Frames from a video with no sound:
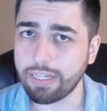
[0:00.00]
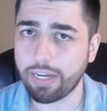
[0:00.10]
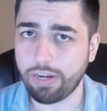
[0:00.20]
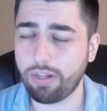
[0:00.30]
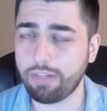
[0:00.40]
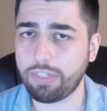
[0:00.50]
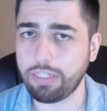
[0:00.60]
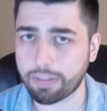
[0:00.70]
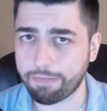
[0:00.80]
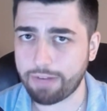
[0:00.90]
in all of
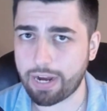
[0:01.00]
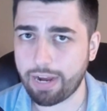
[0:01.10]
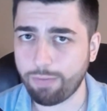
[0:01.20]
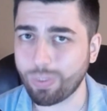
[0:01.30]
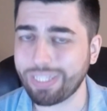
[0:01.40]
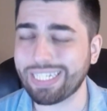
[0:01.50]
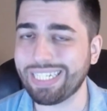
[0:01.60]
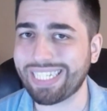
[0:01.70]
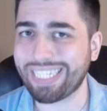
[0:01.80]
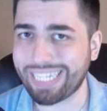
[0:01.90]
Season 5 was
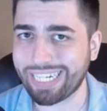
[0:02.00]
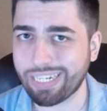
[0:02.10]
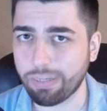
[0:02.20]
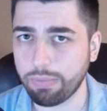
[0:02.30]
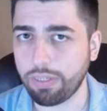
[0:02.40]
Insignum,